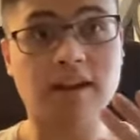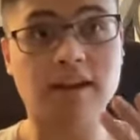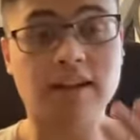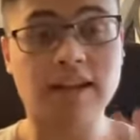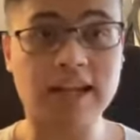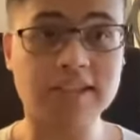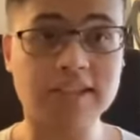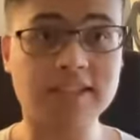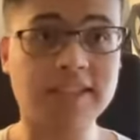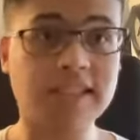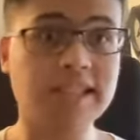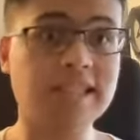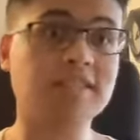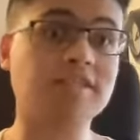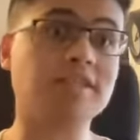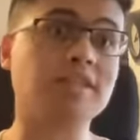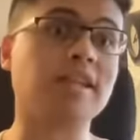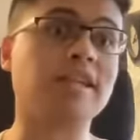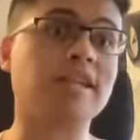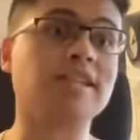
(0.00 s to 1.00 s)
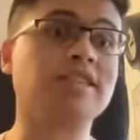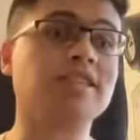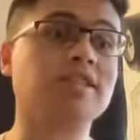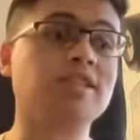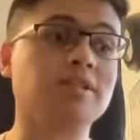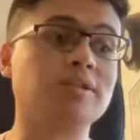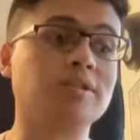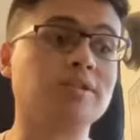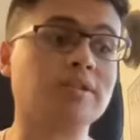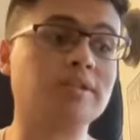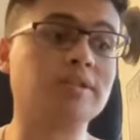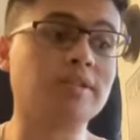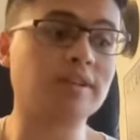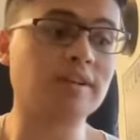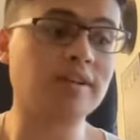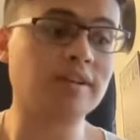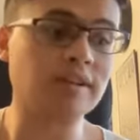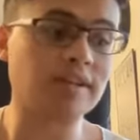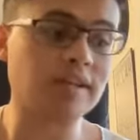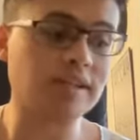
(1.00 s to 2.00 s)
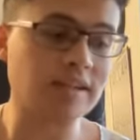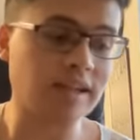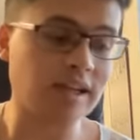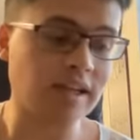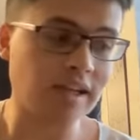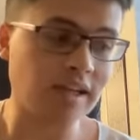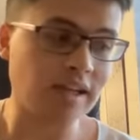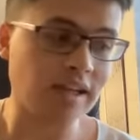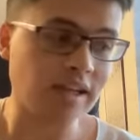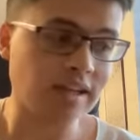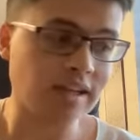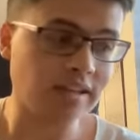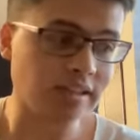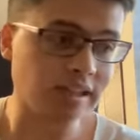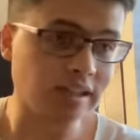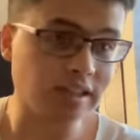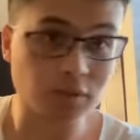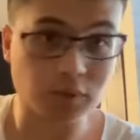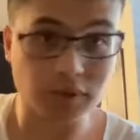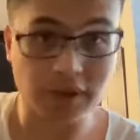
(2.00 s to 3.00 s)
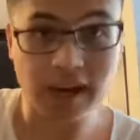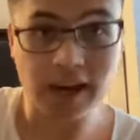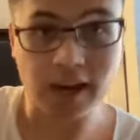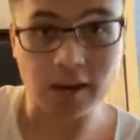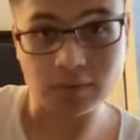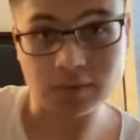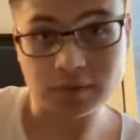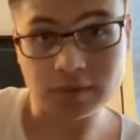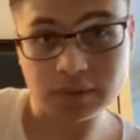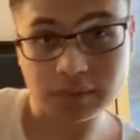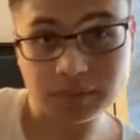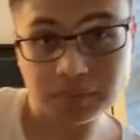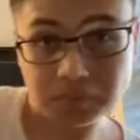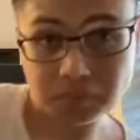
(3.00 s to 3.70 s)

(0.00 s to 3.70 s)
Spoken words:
last season into account